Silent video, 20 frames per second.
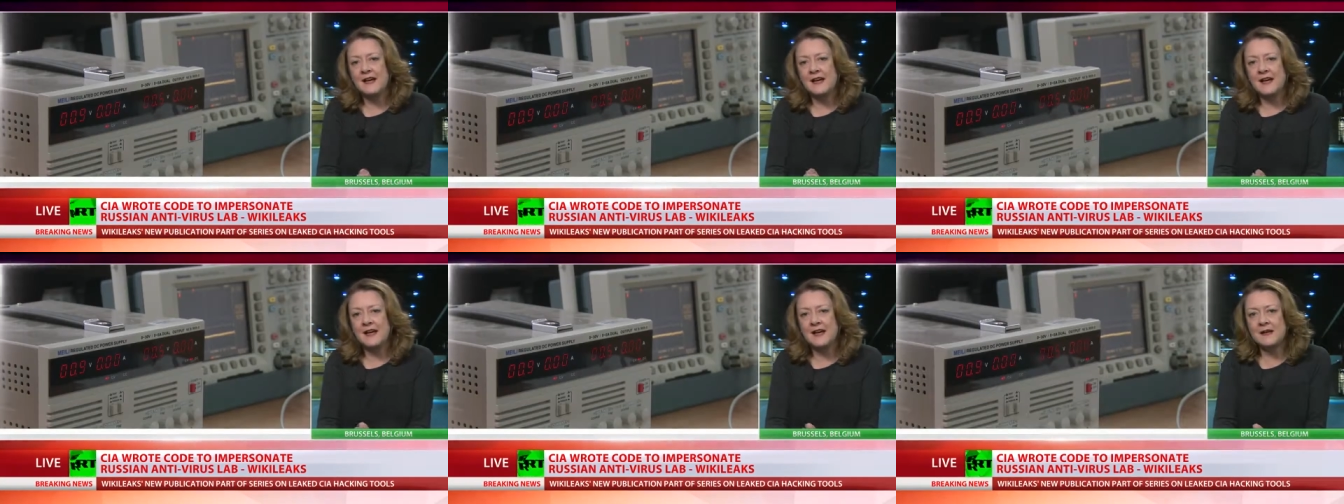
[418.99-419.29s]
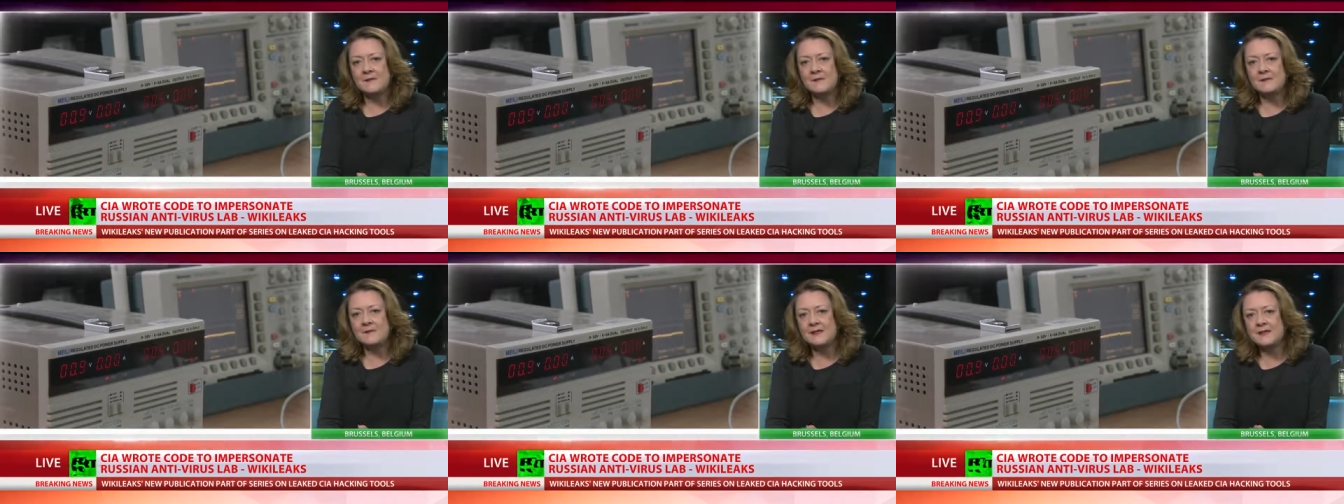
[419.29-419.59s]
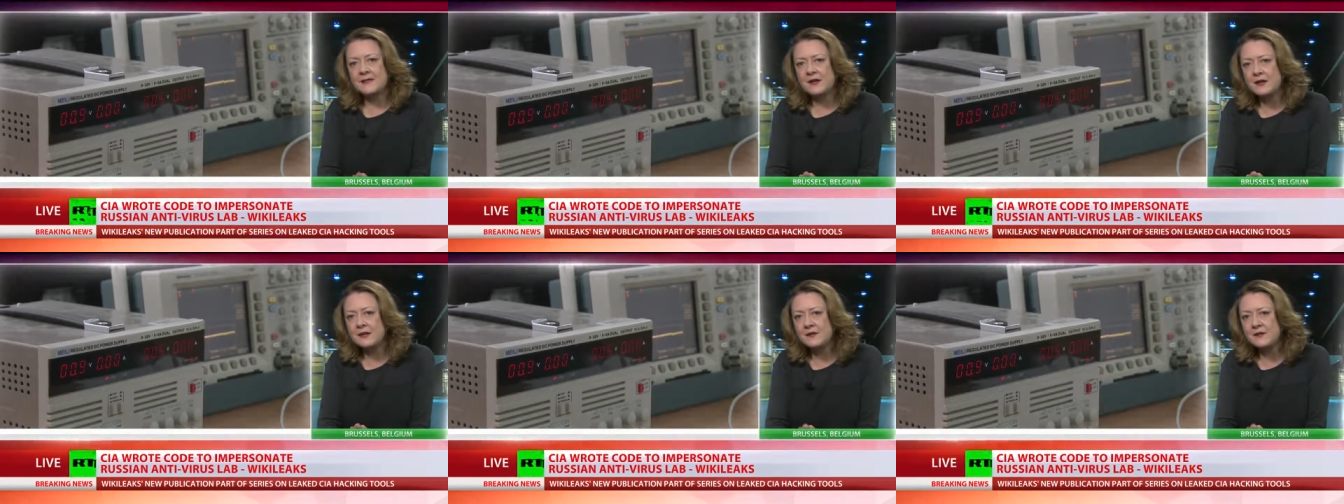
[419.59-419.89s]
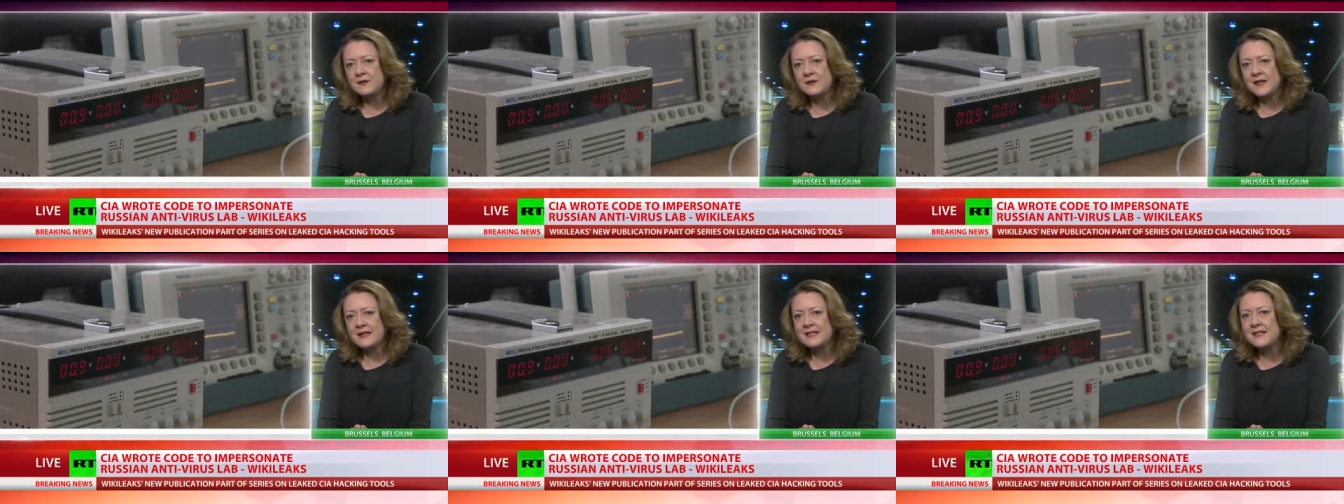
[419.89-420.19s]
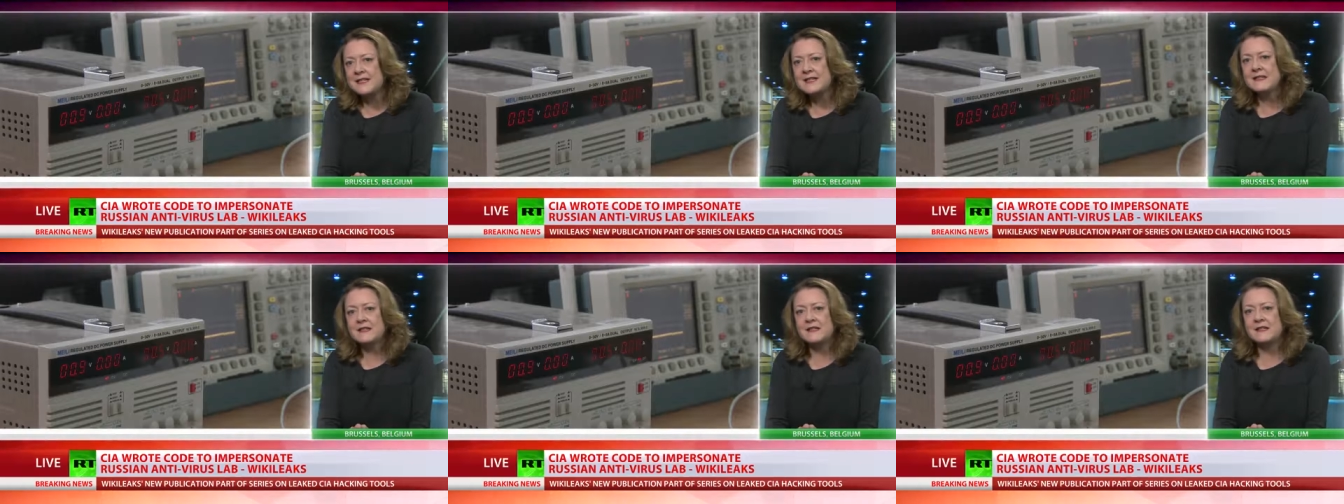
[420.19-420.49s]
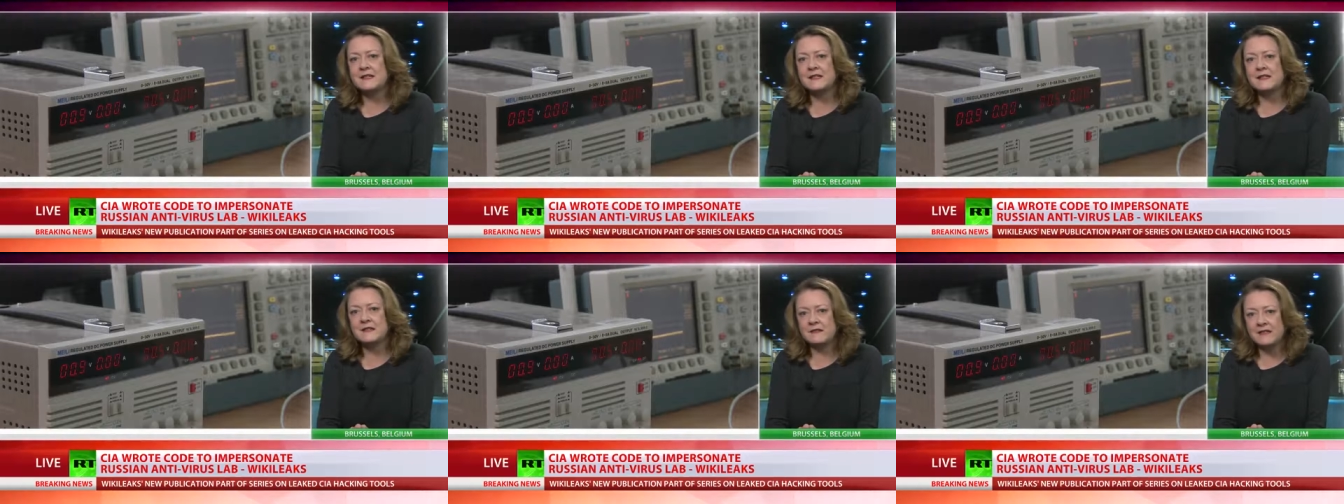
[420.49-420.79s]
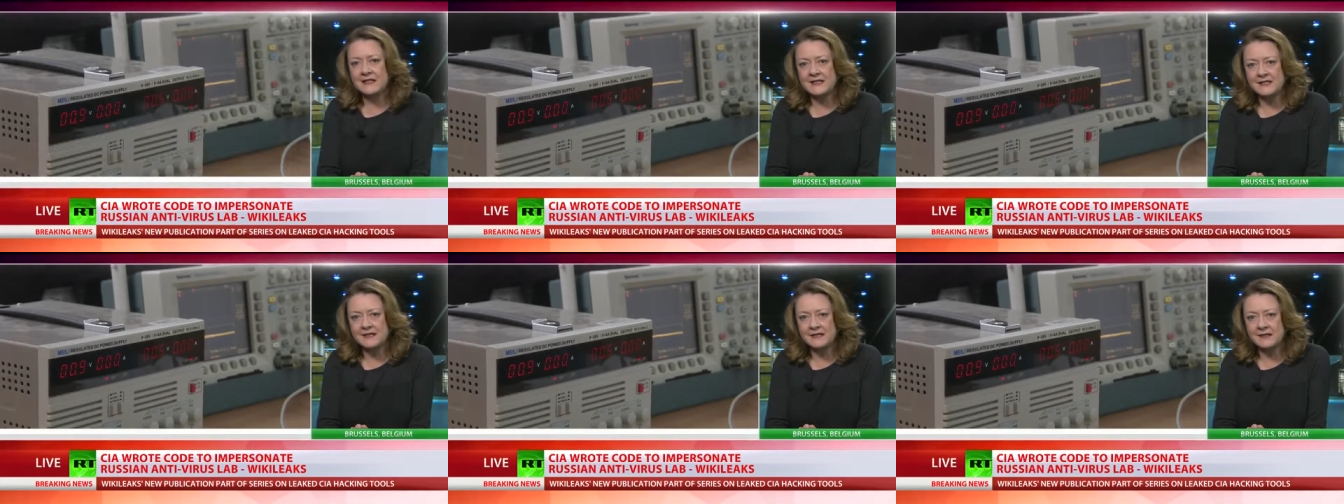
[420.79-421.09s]
Um, so they needed to
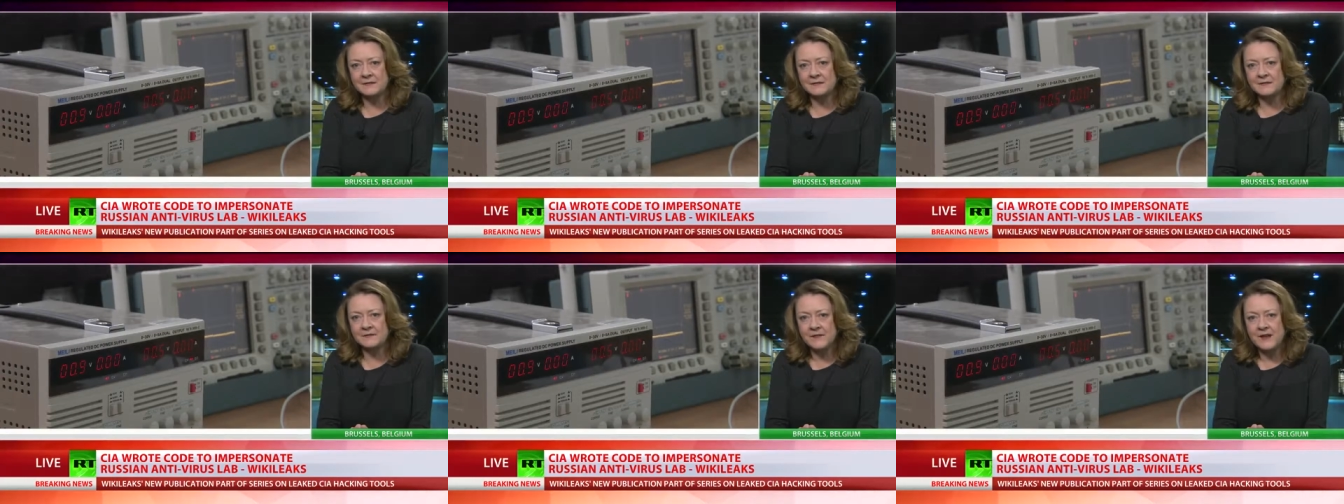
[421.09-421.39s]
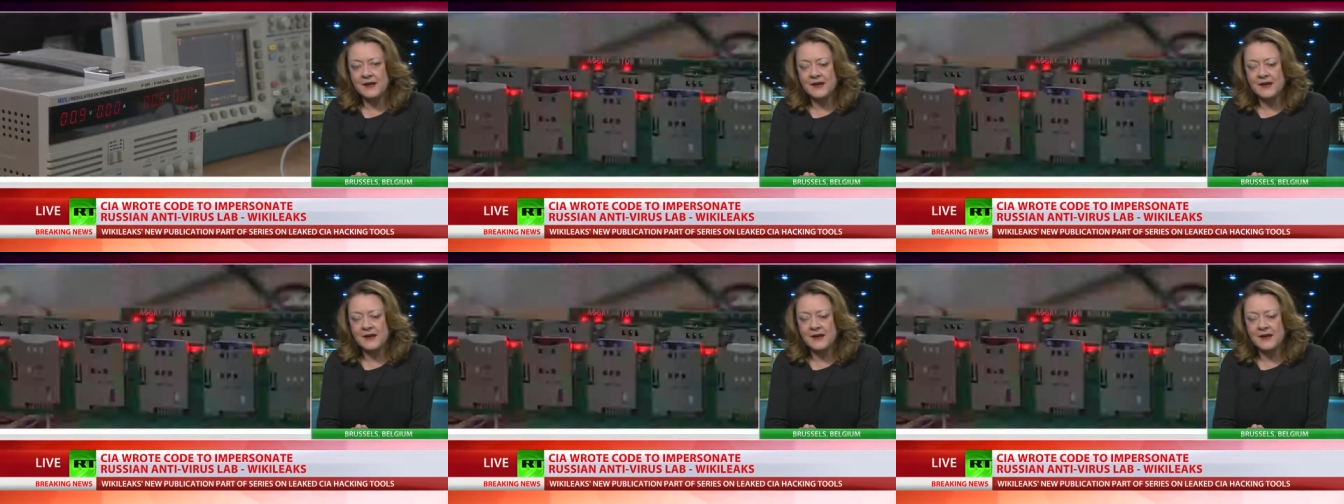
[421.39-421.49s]
discredit them.